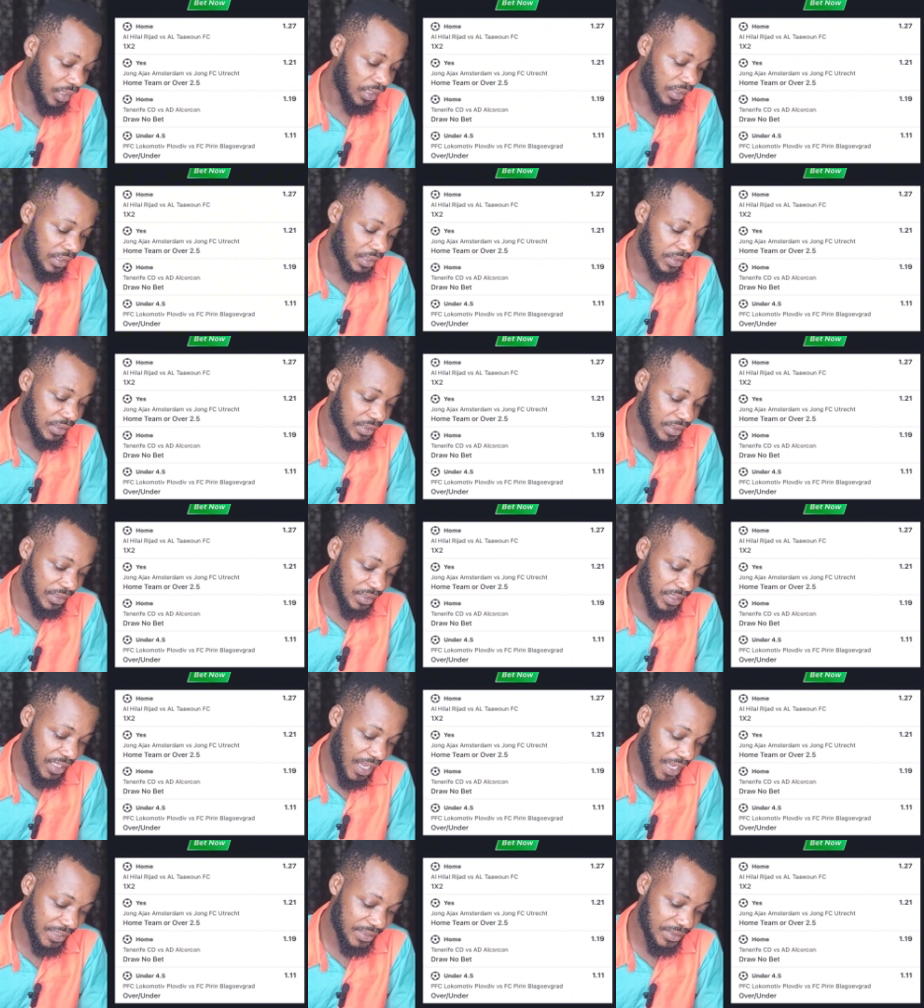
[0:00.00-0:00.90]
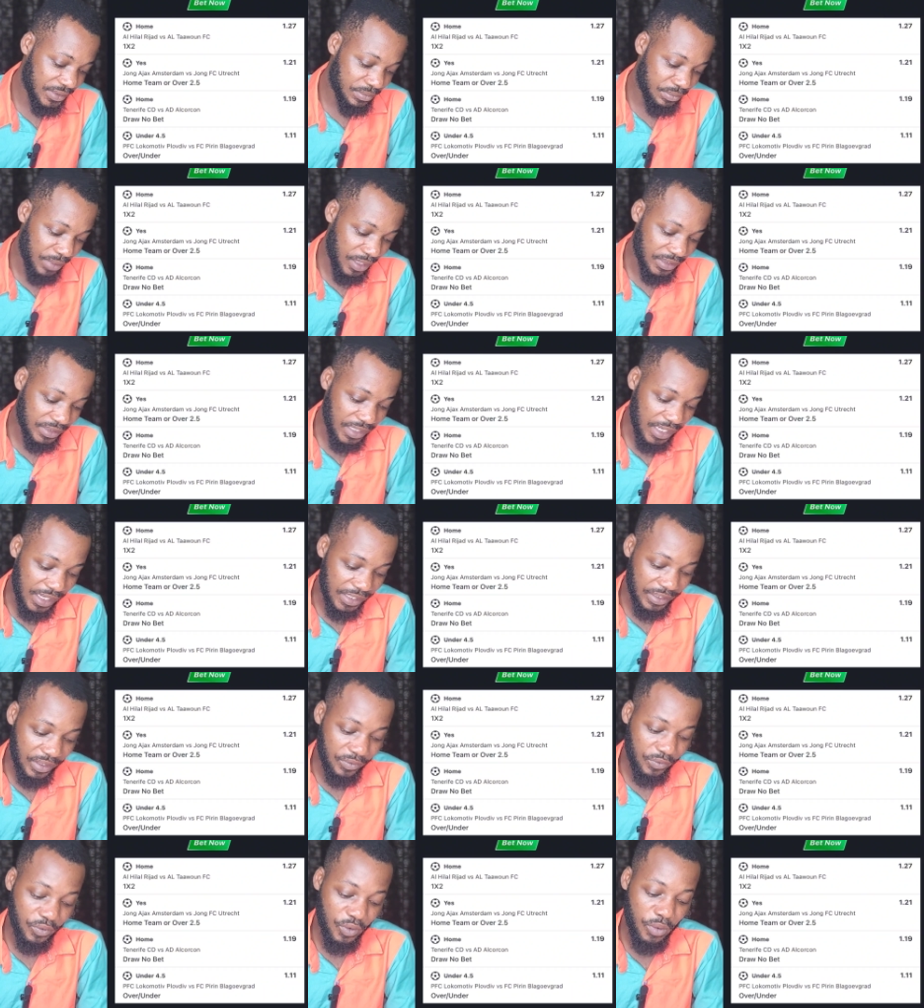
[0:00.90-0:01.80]
and then the last match
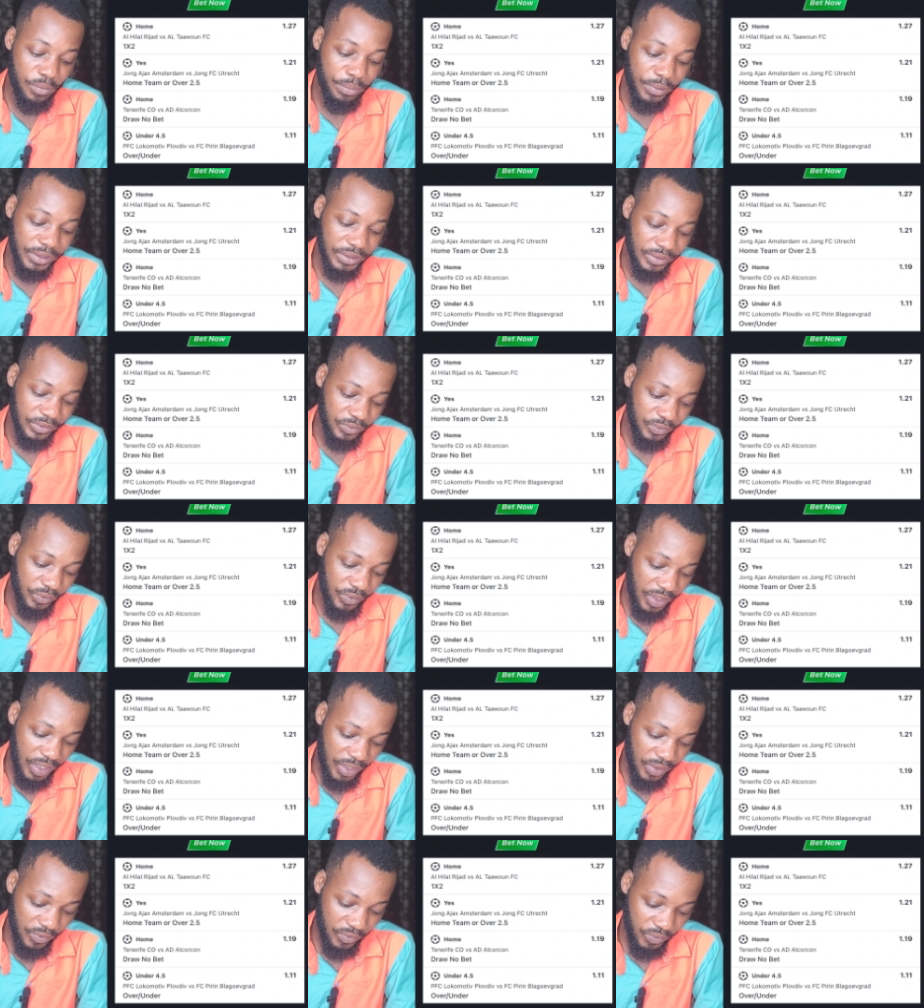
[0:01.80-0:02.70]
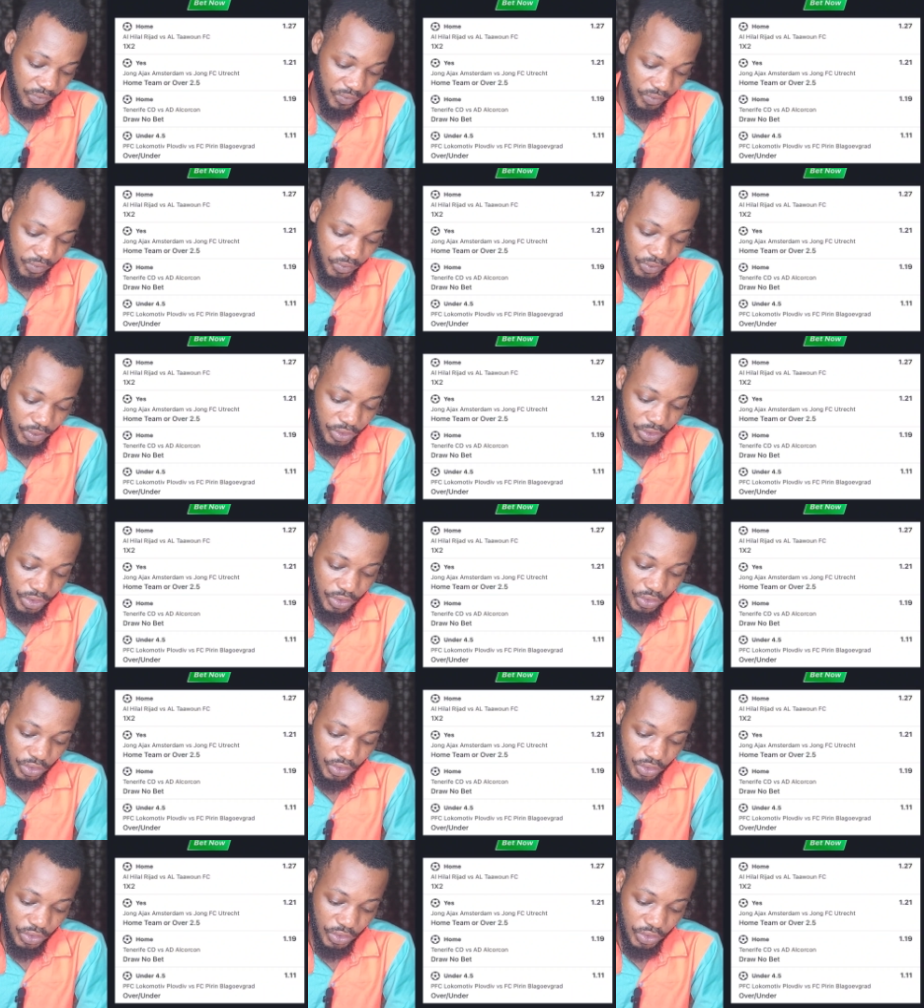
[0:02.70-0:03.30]
under 4.5